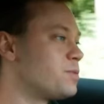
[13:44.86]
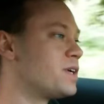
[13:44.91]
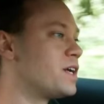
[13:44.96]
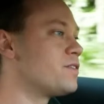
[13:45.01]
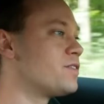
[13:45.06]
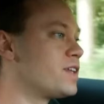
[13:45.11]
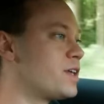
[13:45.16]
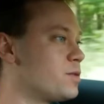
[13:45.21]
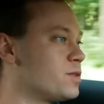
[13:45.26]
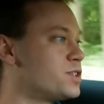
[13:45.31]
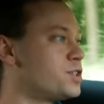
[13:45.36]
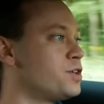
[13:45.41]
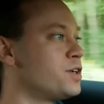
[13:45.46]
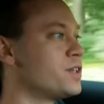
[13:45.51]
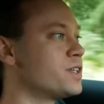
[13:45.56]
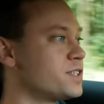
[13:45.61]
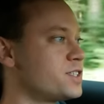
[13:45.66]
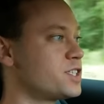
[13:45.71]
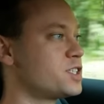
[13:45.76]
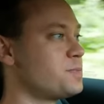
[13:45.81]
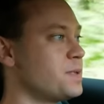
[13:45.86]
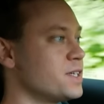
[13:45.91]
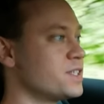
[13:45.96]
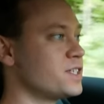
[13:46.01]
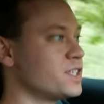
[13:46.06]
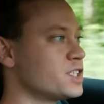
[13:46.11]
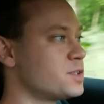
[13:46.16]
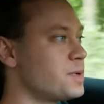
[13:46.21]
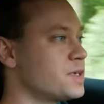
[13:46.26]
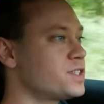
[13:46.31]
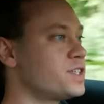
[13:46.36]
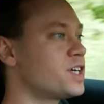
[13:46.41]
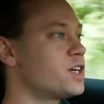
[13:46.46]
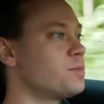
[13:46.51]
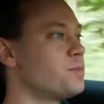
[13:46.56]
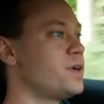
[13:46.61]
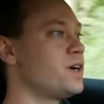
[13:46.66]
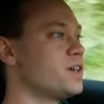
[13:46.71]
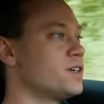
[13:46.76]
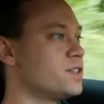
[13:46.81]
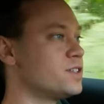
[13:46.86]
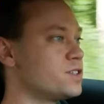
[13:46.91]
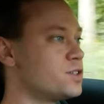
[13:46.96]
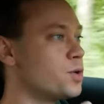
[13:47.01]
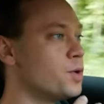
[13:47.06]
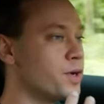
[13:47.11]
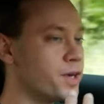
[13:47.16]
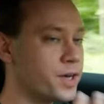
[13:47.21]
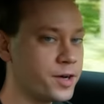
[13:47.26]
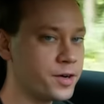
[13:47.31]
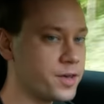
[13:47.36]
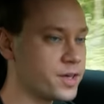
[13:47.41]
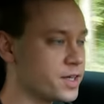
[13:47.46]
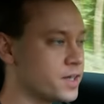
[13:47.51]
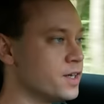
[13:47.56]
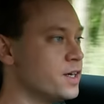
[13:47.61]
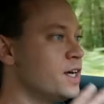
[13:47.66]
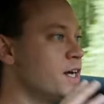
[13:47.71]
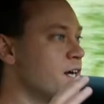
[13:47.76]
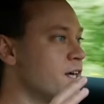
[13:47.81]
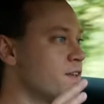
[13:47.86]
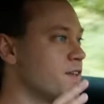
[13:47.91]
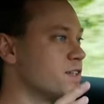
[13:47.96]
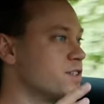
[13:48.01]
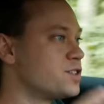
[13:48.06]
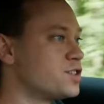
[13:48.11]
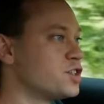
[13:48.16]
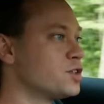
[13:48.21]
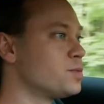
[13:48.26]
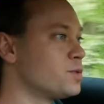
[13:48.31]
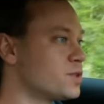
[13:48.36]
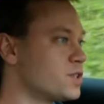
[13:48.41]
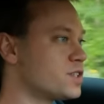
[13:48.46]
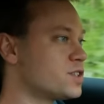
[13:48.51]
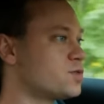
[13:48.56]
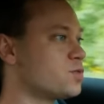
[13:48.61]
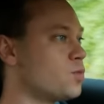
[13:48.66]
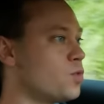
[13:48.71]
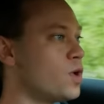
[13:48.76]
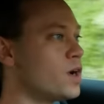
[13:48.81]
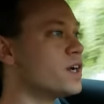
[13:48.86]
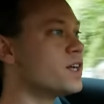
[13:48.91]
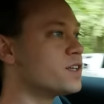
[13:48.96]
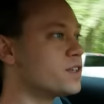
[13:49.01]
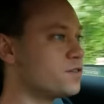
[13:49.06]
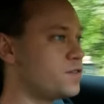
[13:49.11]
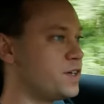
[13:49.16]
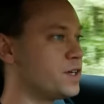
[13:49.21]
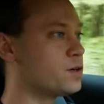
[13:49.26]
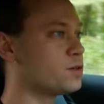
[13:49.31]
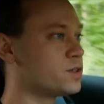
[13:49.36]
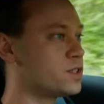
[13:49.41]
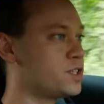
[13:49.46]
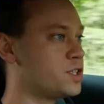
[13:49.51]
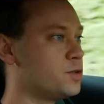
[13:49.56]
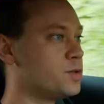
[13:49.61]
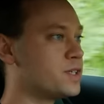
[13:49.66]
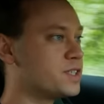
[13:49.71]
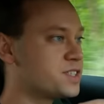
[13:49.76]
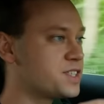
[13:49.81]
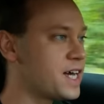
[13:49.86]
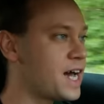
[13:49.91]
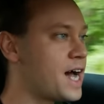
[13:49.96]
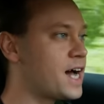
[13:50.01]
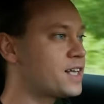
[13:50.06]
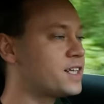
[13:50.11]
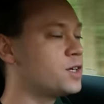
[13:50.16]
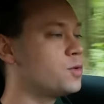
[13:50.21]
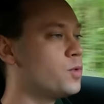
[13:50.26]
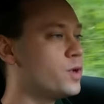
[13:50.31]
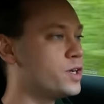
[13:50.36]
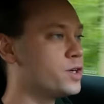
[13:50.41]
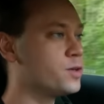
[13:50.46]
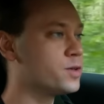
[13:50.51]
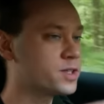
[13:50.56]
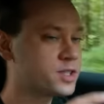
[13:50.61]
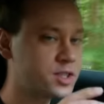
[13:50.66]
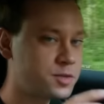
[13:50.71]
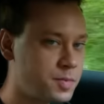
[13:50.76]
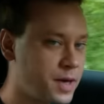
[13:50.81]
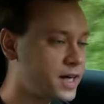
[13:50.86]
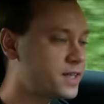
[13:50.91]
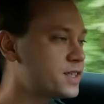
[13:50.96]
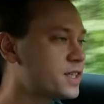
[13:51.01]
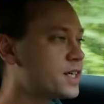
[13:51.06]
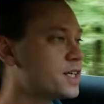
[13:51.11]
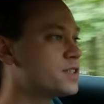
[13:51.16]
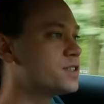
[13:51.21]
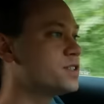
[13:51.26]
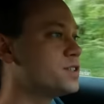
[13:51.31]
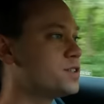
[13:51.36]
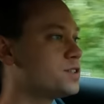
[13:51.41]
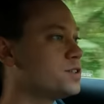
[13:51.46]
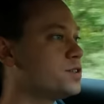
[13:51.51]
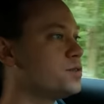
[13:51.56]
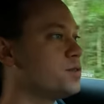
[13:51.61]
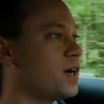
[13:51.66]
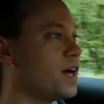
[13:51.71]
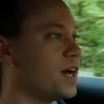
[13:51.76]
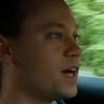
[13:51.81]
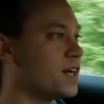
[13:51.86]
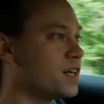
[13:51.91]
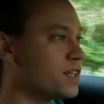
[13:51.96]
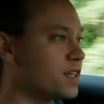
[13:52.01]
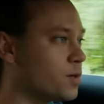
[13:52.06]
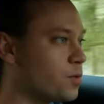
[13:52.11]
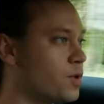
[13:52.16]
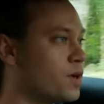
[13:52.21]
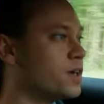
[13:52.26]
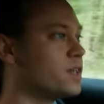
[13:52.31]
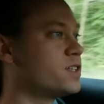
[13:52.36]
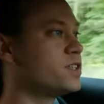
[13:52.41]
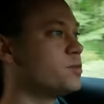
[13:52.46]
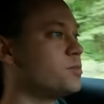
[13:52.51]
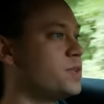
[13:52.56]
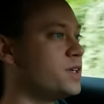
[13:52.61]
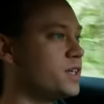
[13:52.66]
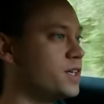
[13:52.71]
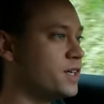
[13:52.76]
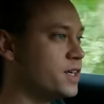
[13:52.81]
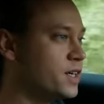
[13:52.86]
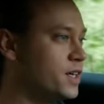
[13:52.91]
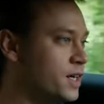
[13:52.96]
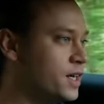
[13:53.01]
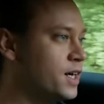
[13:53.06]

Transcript: whenever they were tuning the suspension, especially compared to Toyota, that Subaru just wanted the vehicle to do exactly what you're expecting it to do, and they wanted it to be